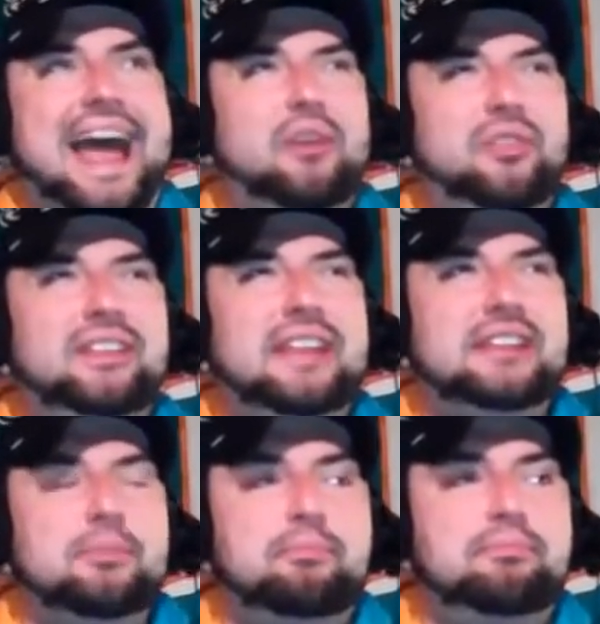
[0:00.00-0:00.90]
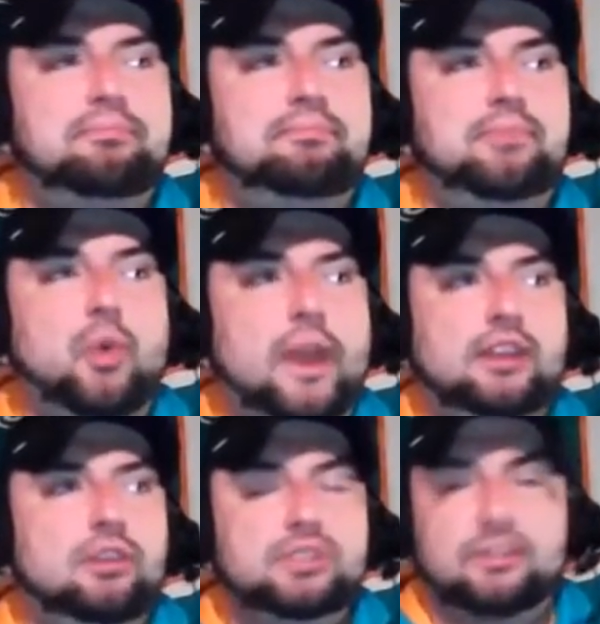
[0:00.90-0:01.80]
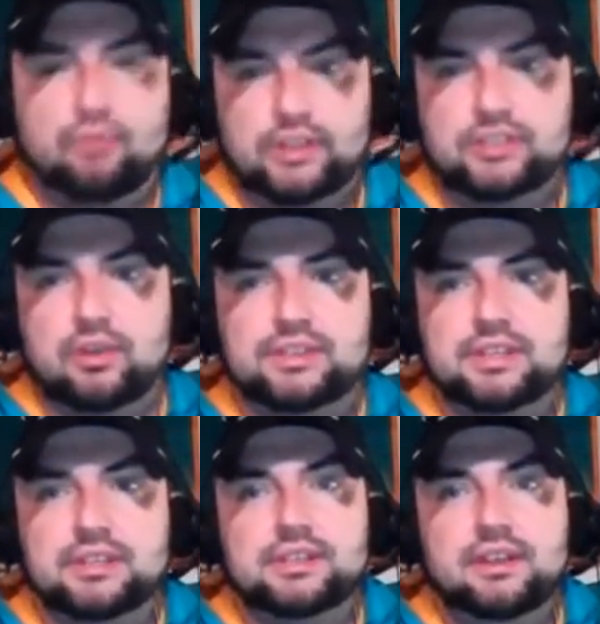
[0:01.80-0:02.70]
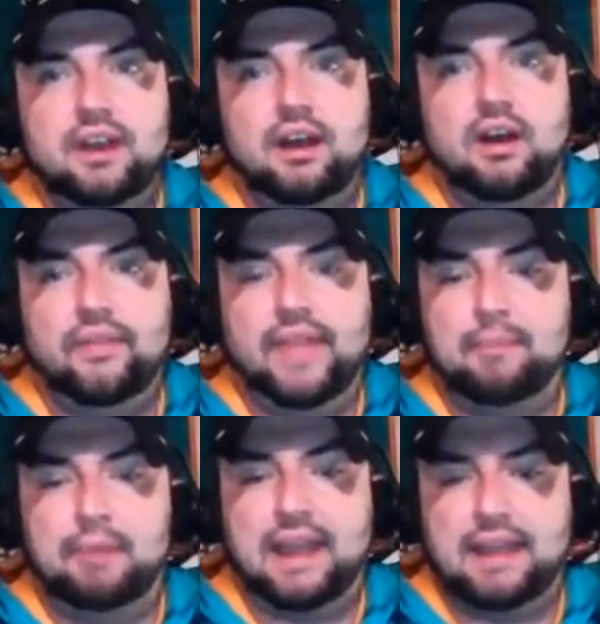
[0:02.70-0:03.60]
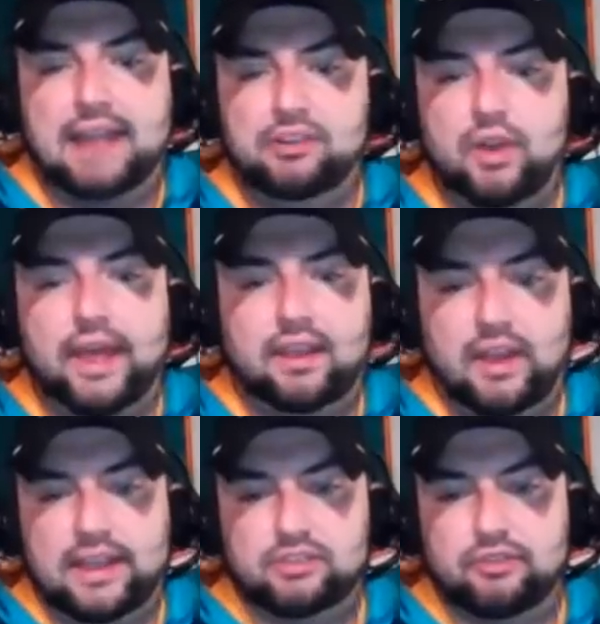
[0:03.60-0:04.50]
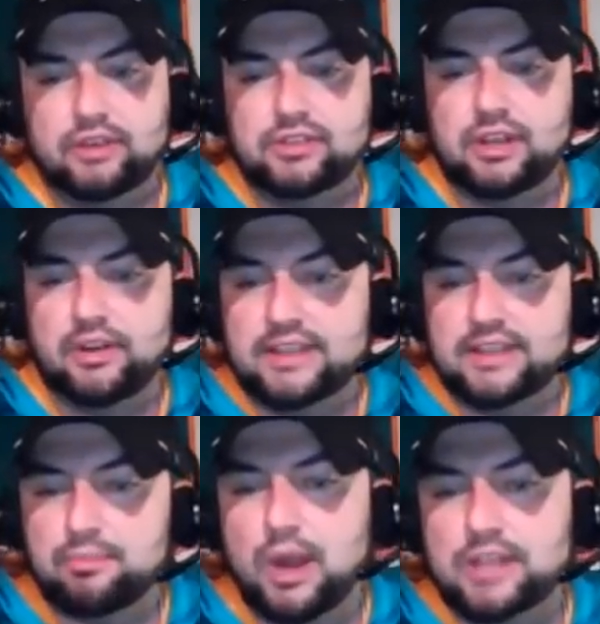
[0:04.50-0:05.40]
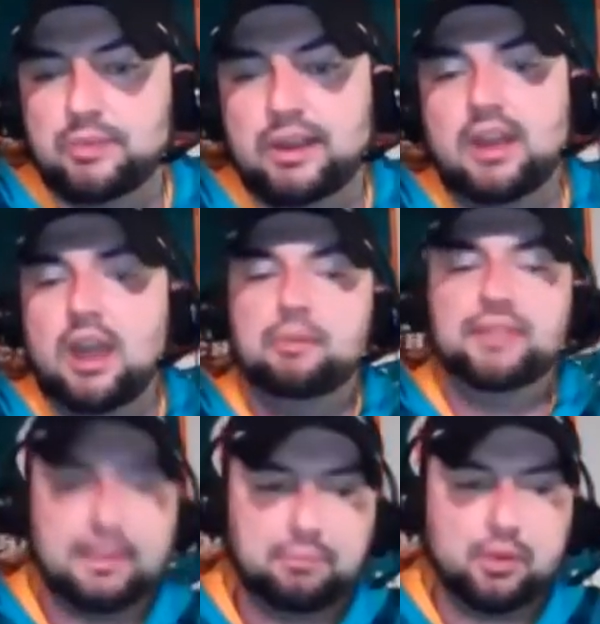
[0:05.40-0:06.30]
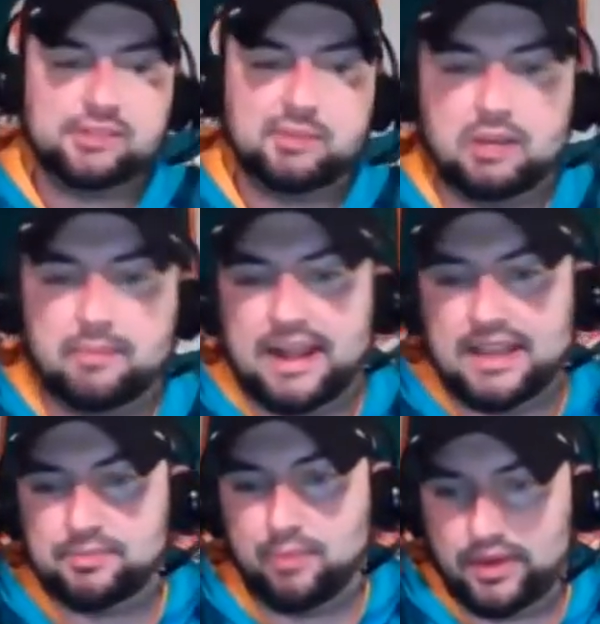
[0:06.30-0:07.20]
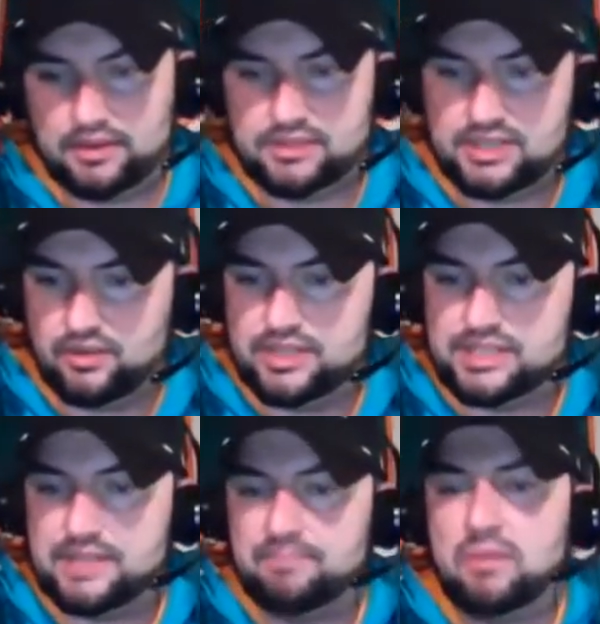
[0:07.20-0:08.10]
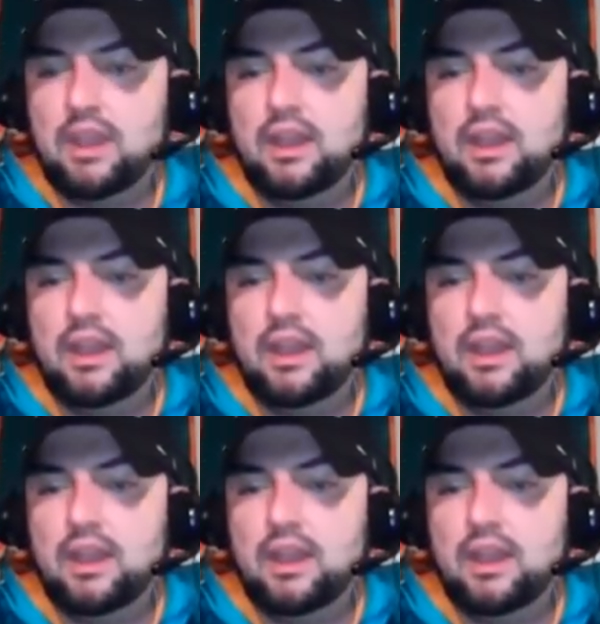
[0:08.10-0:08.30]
don't think that's a great use of resources on that, but I do like Elijah Vera Tucker as a prospect. But that brings me to my next point here too is,